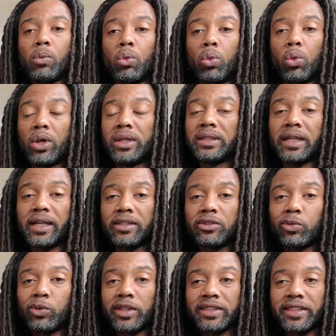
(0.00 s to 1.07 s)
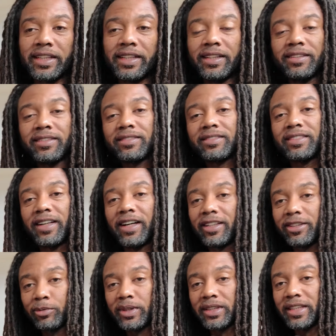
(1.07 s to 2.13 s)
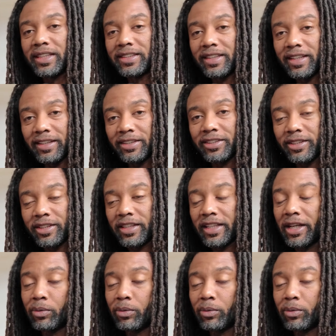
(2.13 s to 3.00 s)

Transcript: One does one thing, the other one does the other,